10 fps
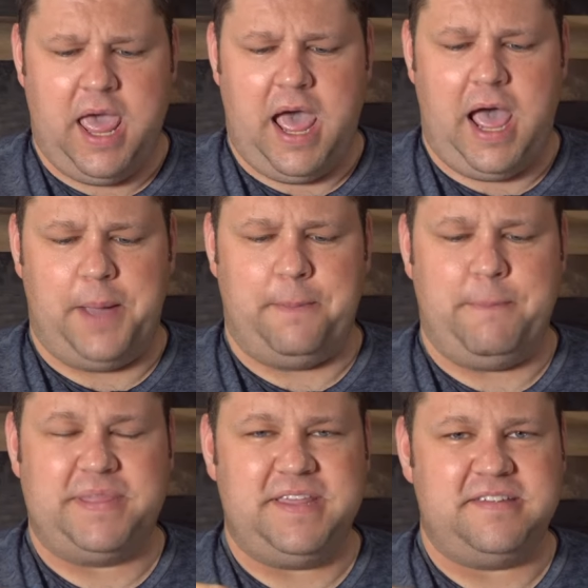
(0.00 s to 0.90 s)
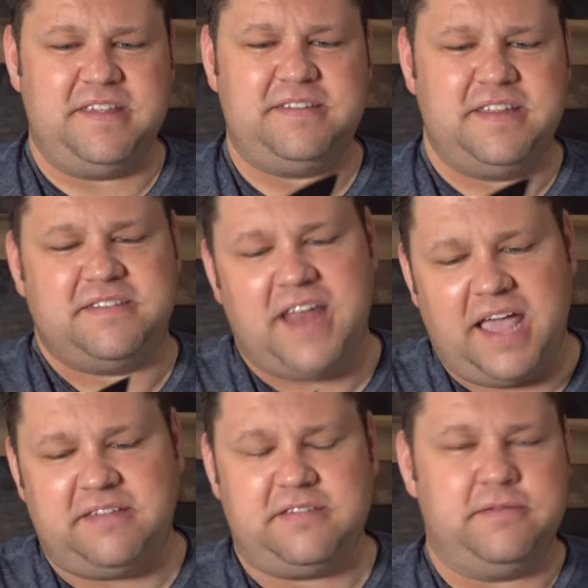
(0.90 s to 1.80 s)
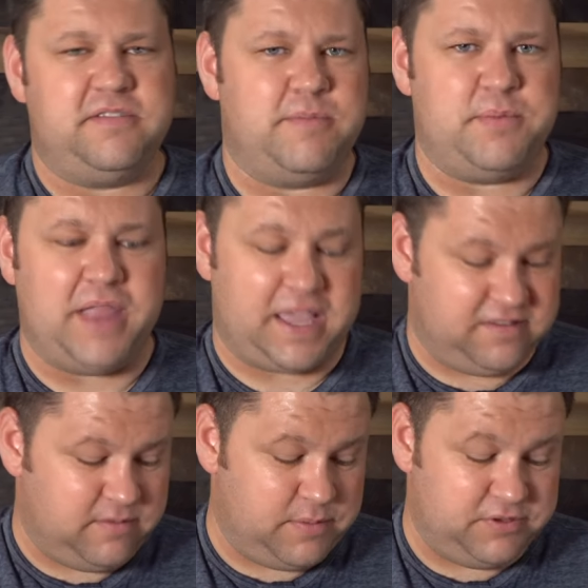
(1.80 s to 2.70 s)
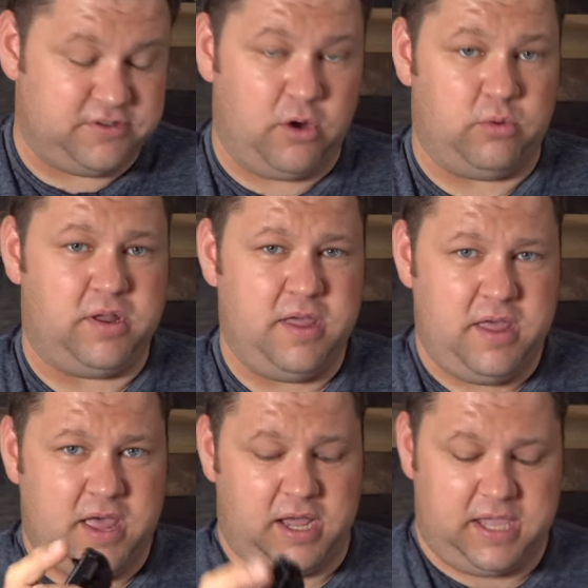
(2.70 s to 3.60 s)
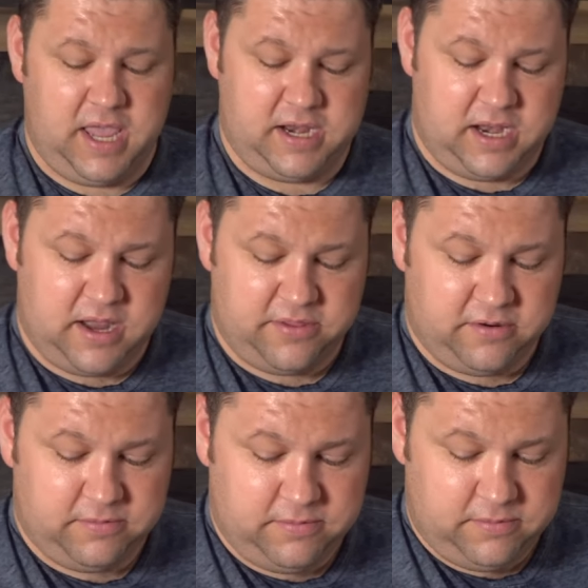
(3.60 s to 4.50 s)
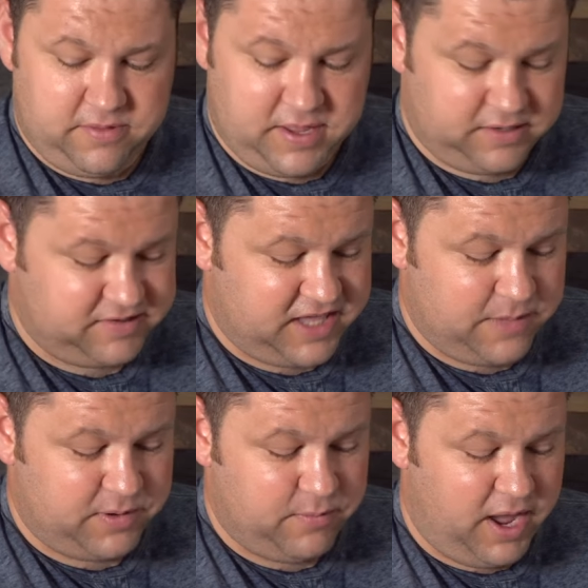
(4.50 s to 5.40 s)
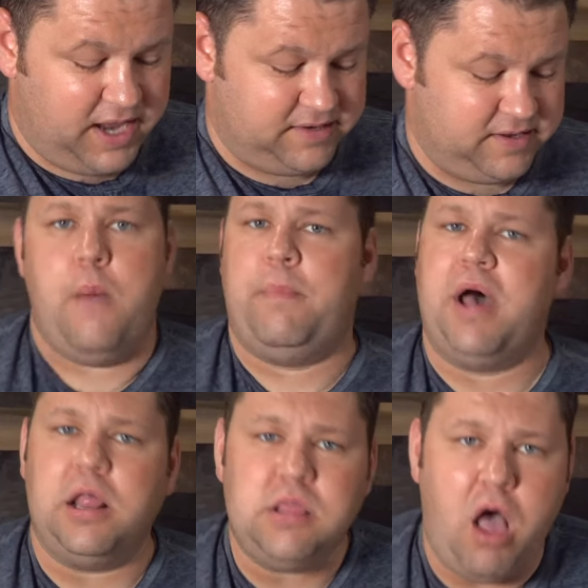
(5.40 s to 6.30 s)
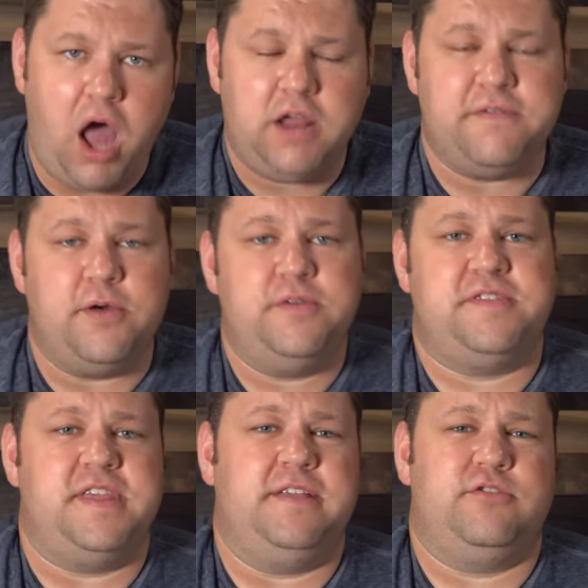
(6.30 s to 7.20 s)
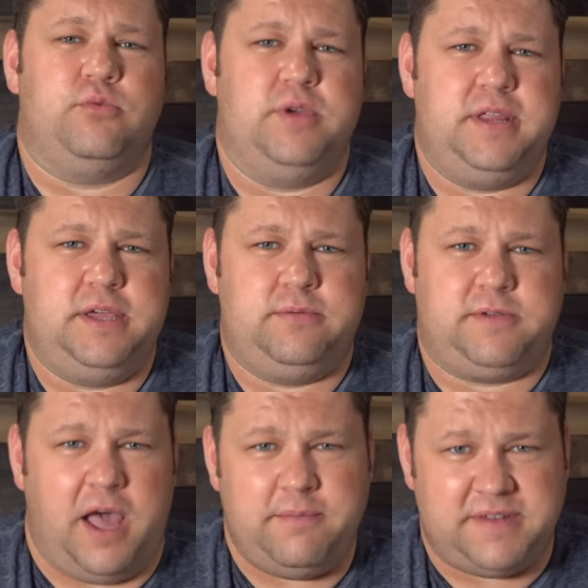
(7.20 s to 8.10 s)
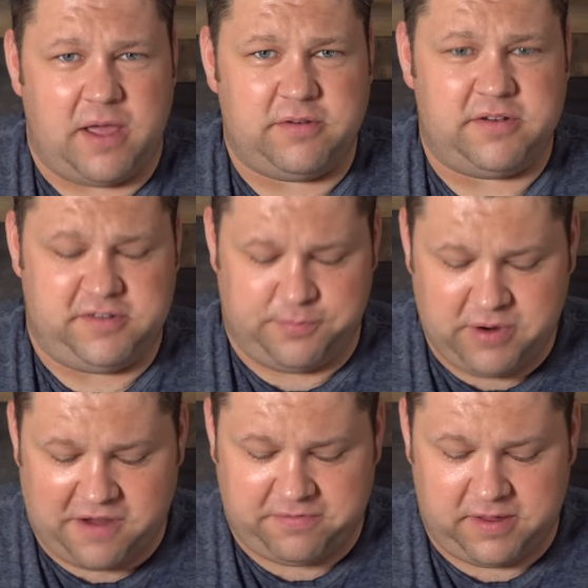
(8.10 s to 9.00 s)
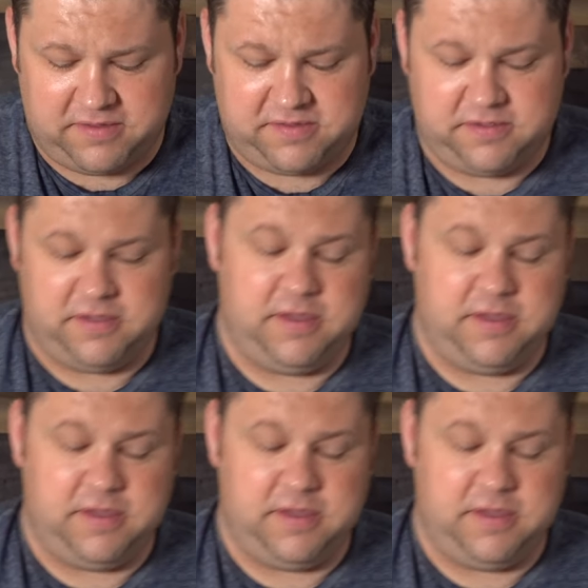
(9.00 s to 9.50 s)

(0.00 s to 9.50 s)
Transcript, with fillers: Um, but the assist is nice. Some people like it, some people don't. Again, another thing to keep in mind. But a lot of those things really come down to preference.